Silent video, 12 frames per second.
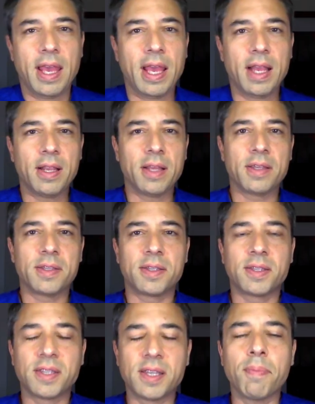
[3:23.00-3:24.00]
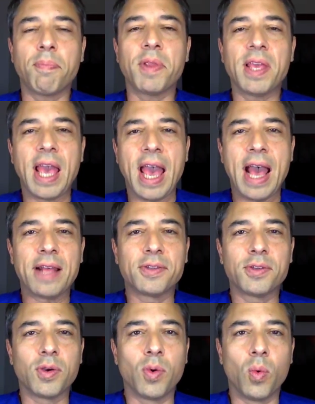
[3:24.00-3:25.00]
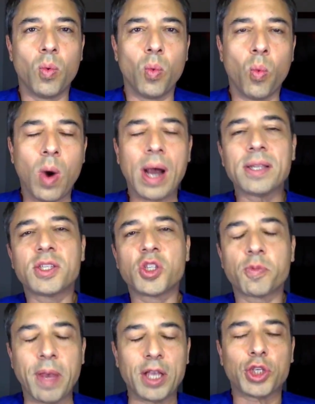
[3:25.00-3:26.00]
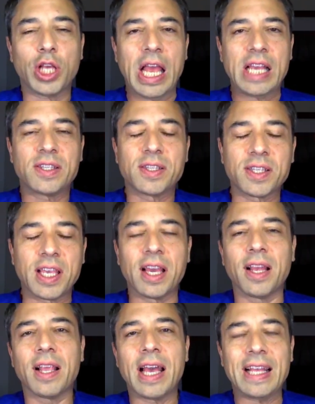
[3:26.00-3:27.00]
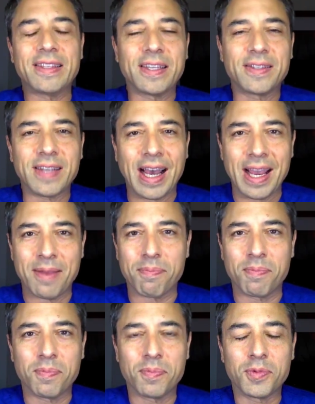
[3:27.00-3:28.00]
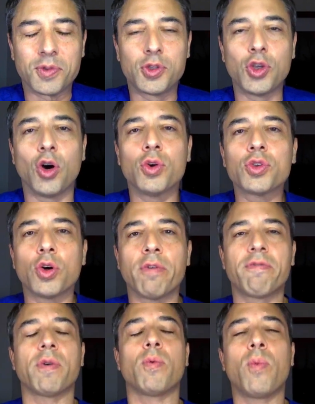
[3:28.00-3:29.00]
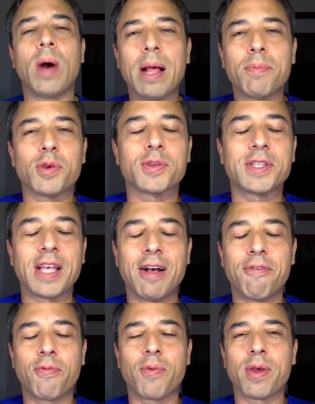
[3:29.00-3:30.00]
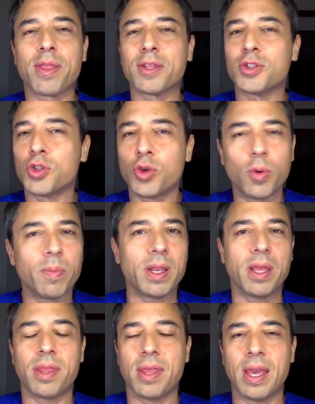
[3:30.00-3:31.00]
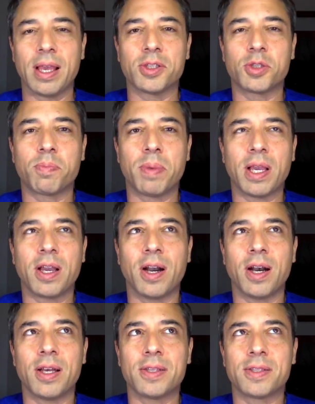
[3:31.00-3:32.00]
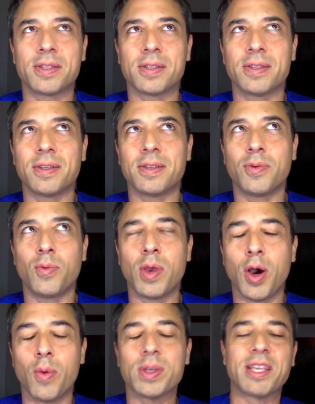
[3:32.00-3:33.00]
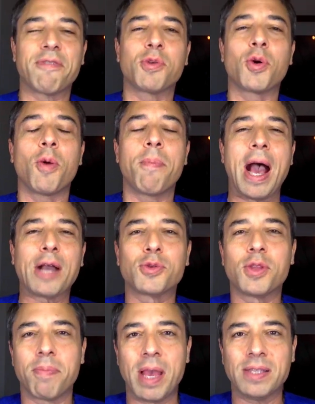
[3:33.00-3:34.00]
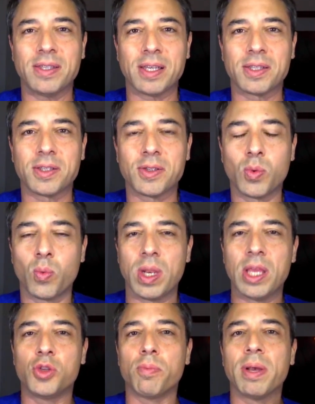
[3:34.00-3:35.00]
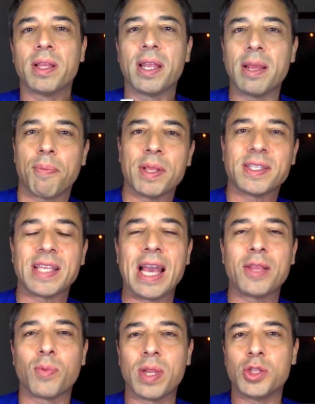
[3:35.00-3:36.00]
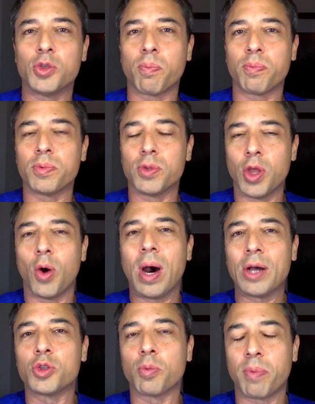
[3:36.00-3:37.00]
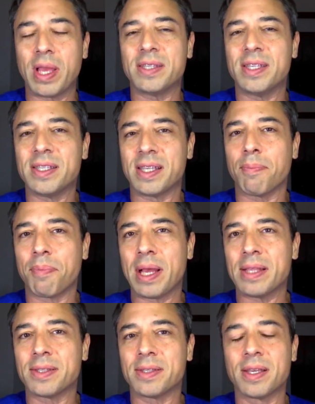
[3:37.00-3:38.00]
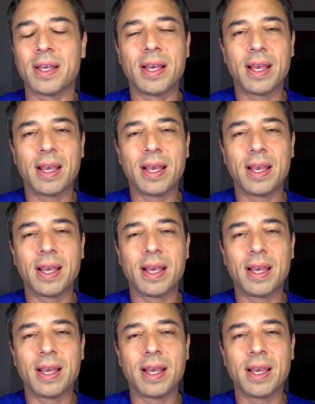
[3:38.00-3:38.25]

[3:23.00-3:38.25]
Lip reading: and simply add one specialized skill at a time. Don't overwhelm yourself with too many things, because we always have to go back to the basics. We need to build an implant site. We need to know how to place these implants